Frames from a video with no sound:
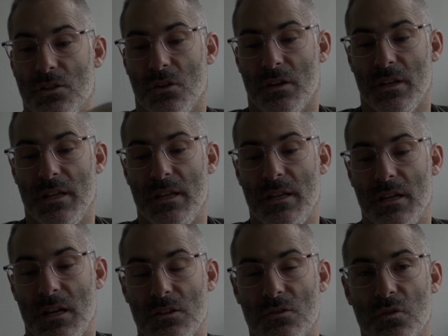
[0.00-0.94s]

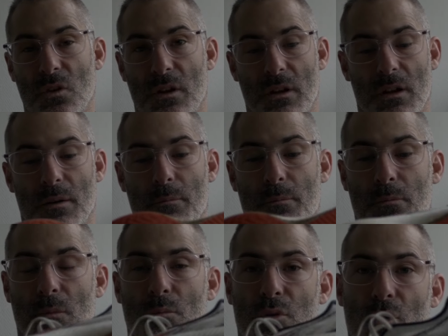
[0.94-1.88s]
Saucony
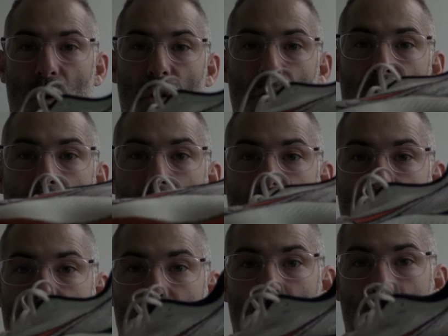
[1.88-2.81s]
Pro
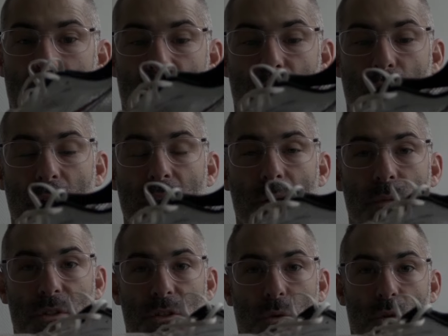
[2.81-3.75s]
3,
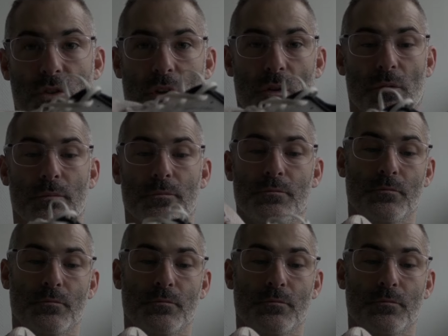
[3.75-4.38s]
which is also